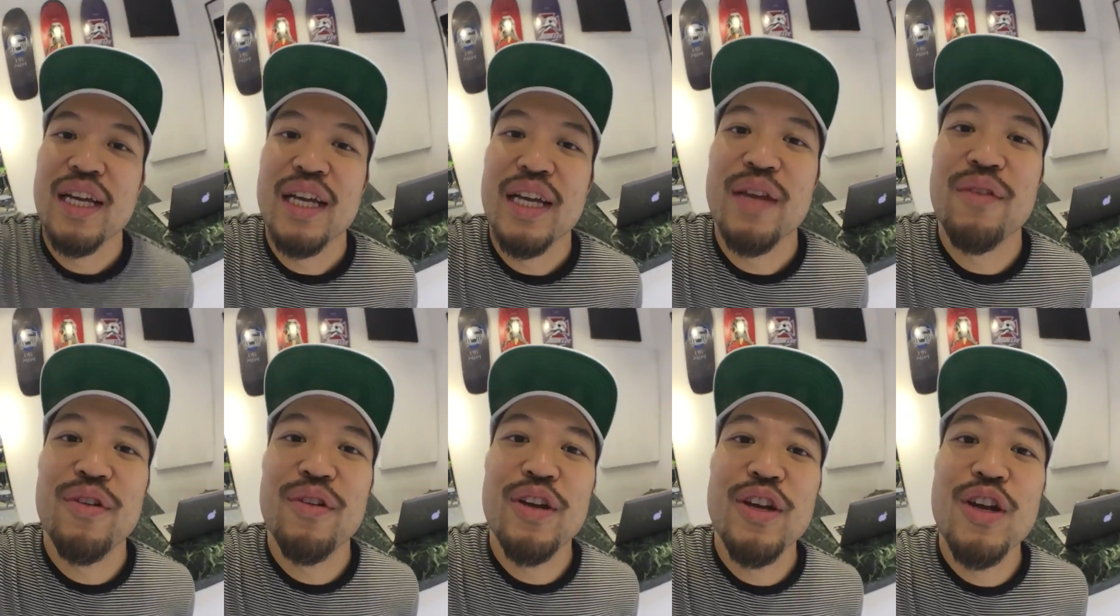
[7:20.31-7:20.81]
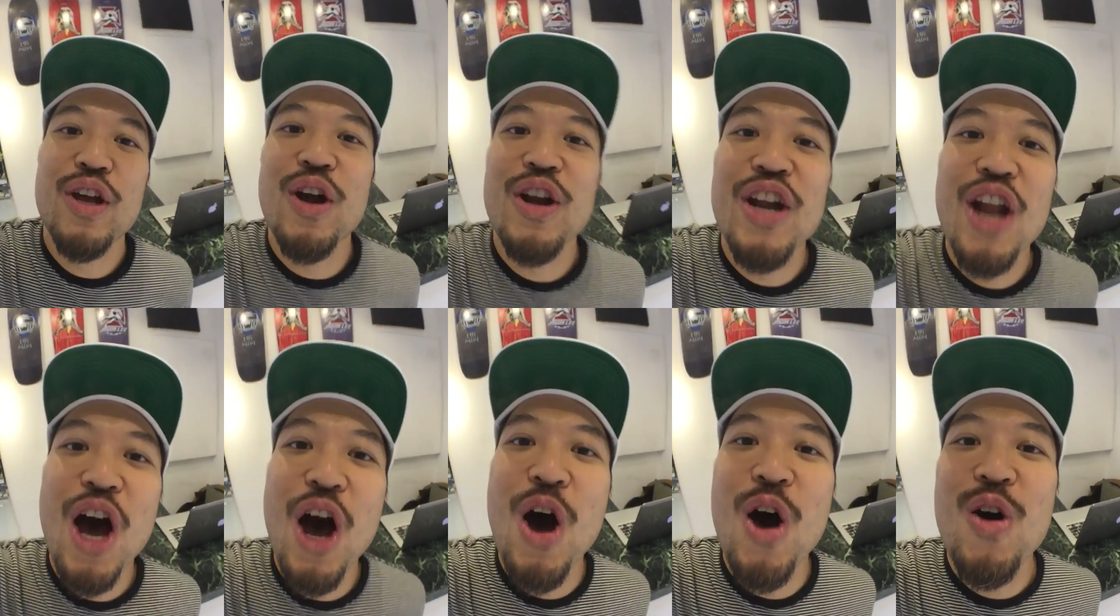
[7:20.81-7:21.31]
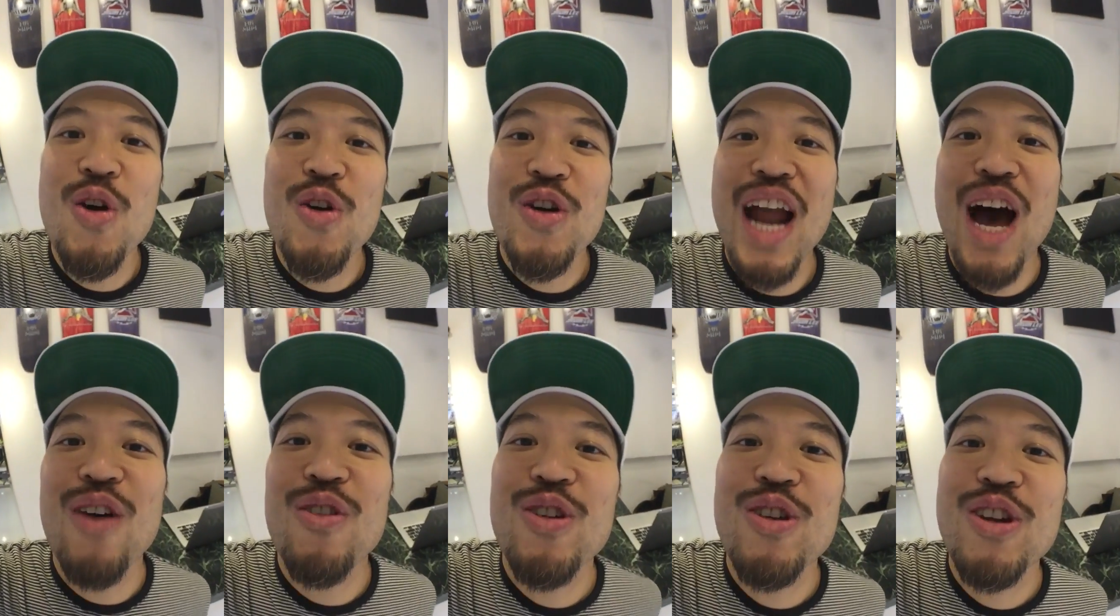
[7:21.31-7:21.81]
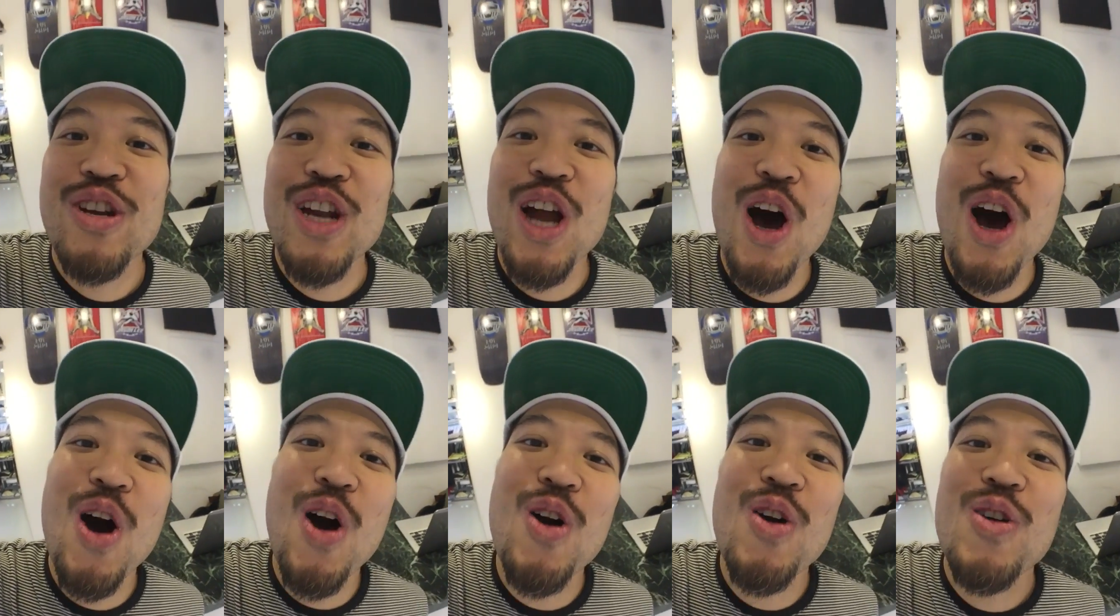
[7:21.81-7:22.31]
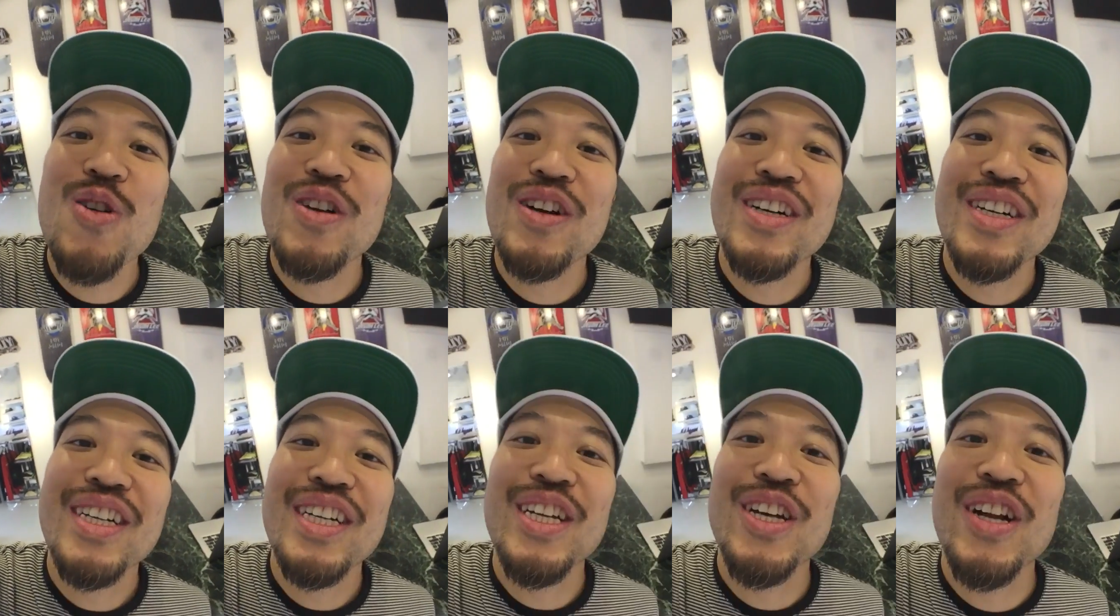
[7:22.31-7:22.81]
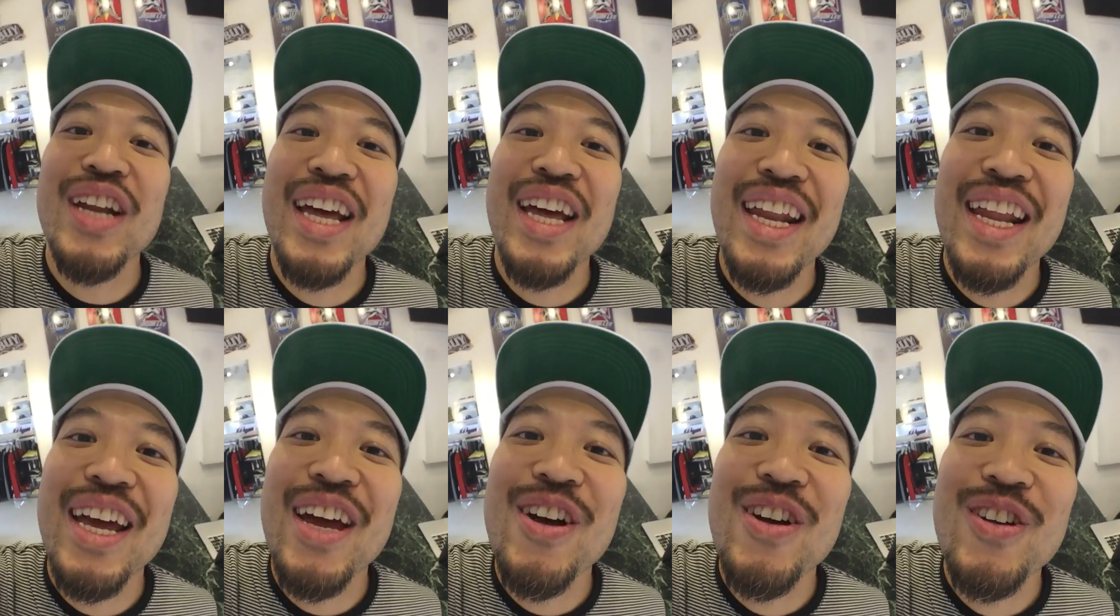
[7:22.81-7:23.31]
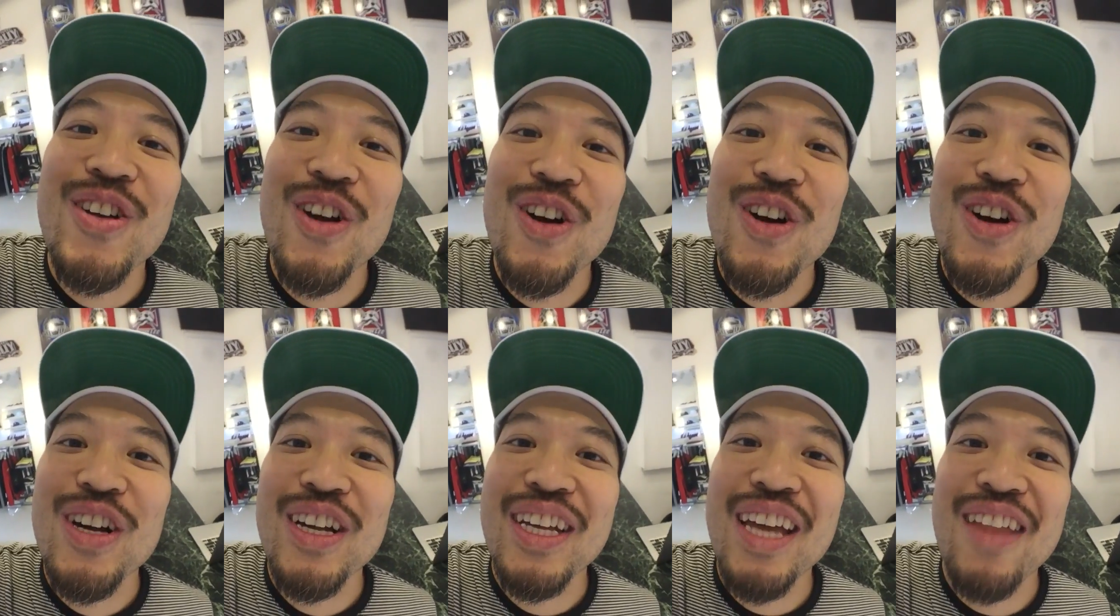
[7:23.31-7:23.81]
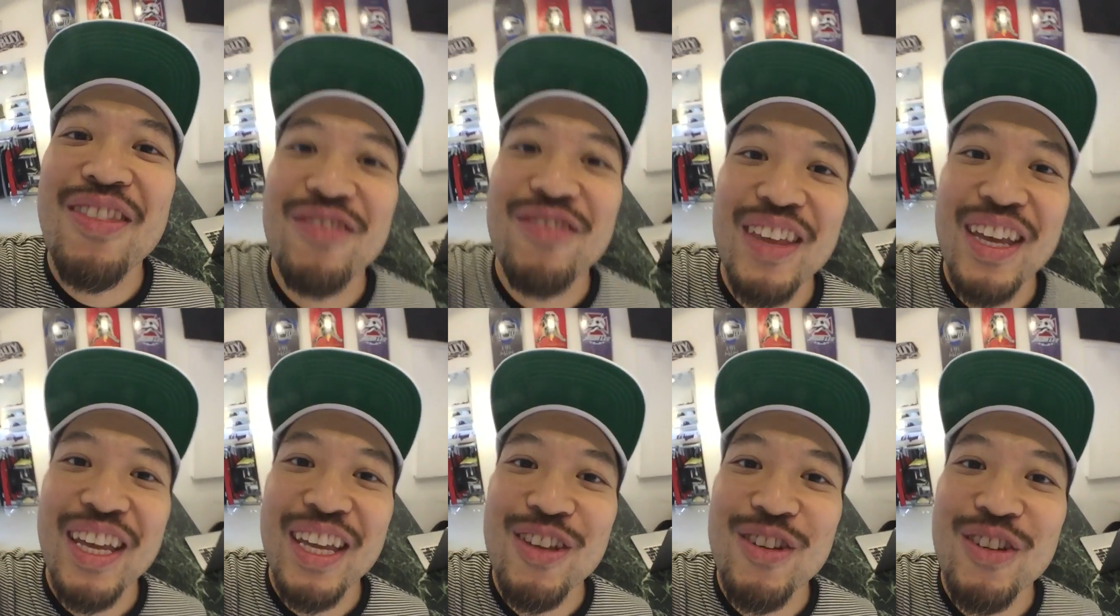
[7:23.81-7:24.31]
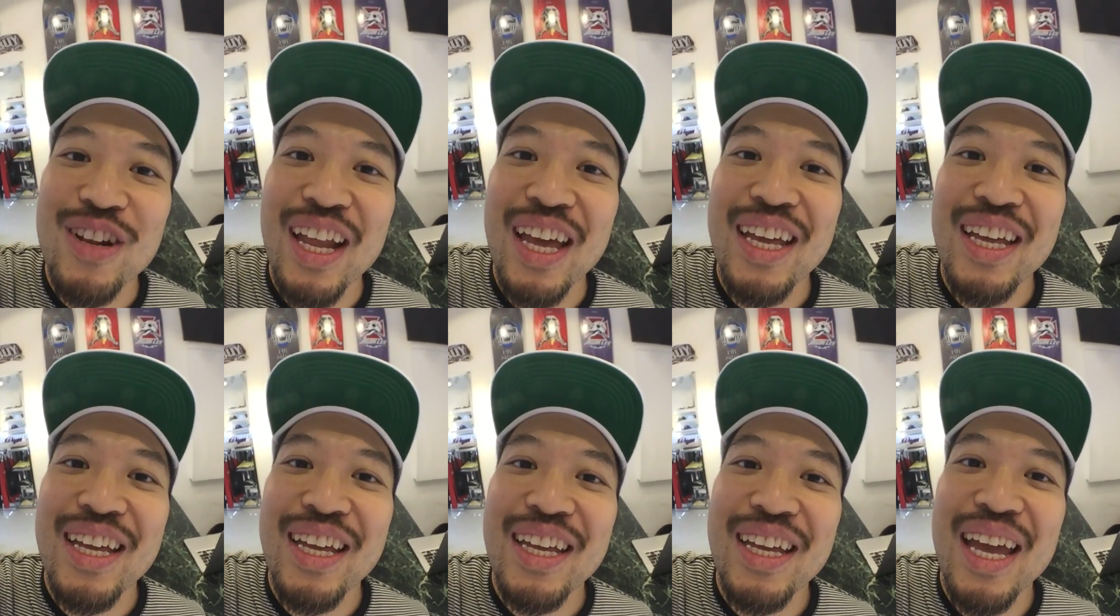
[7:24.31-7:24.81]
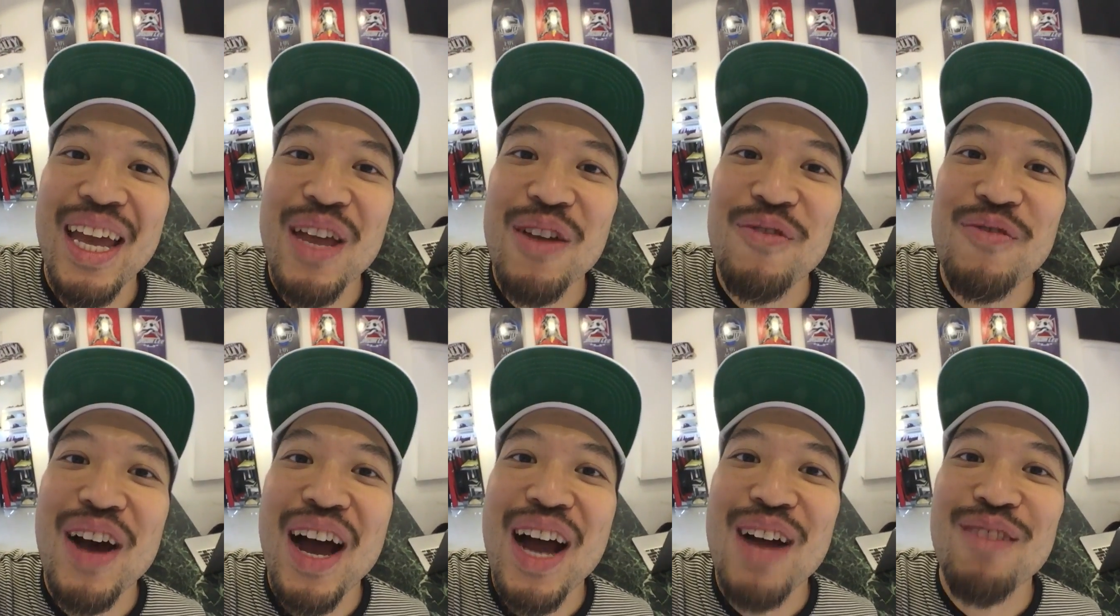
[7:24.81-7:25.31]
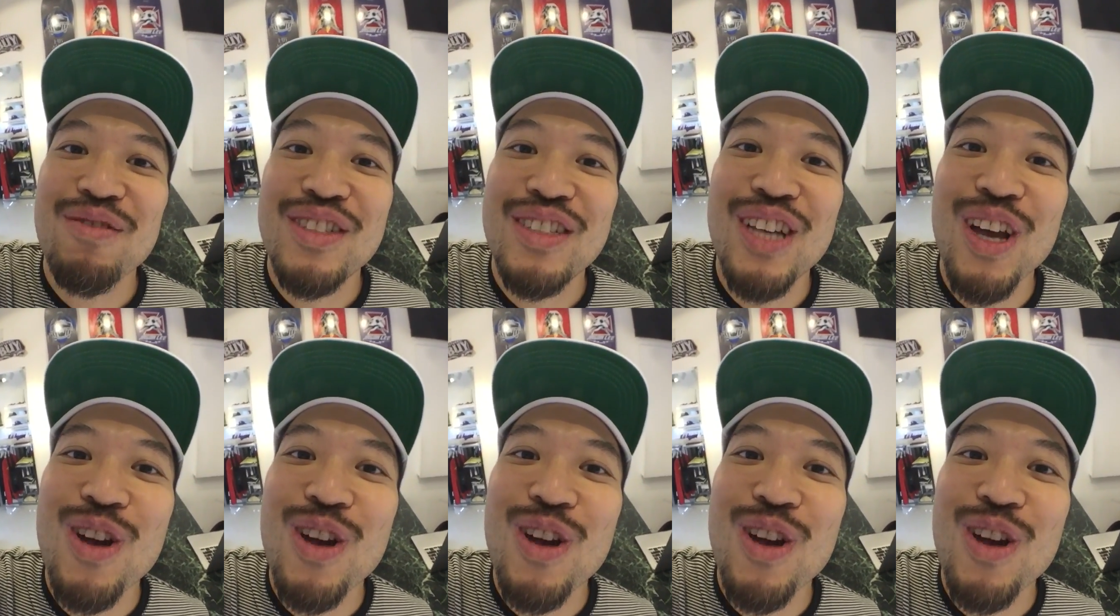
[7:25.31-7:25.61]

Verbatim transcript: If you don't know, now you know. You you Hong Kong. lay A Five